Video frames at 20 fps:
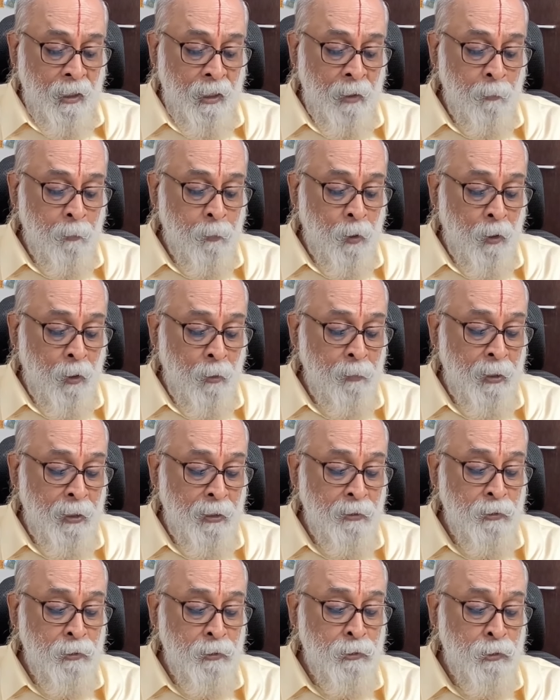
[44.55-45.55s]
and
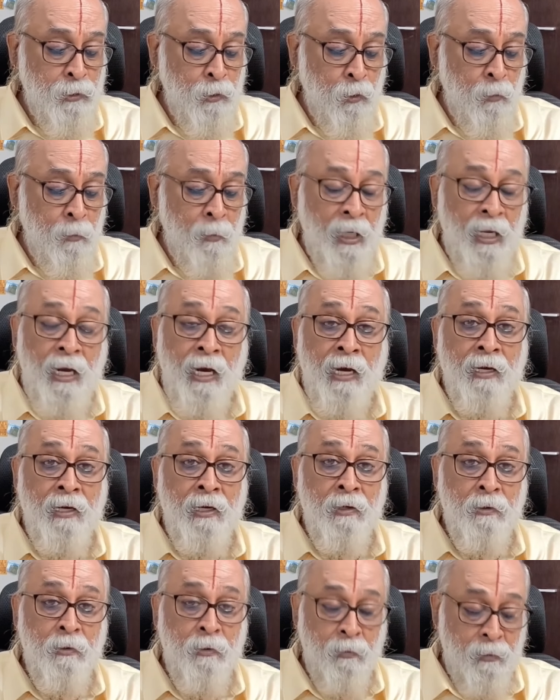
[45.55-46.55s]
prompting to show my
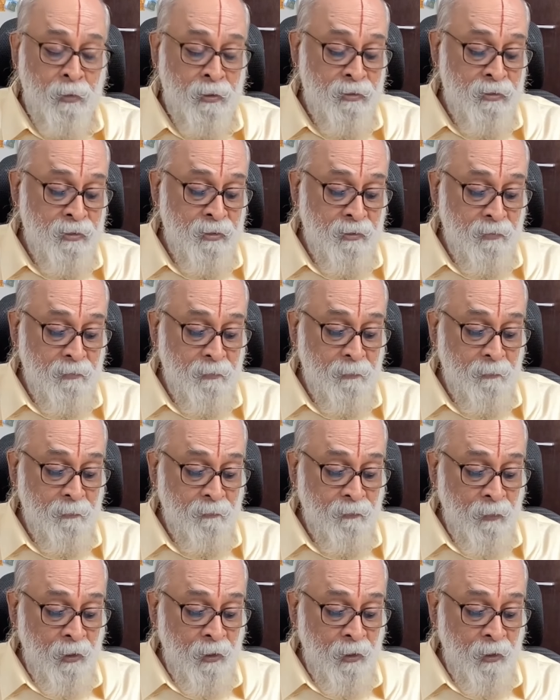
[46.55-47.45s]
anger towards her.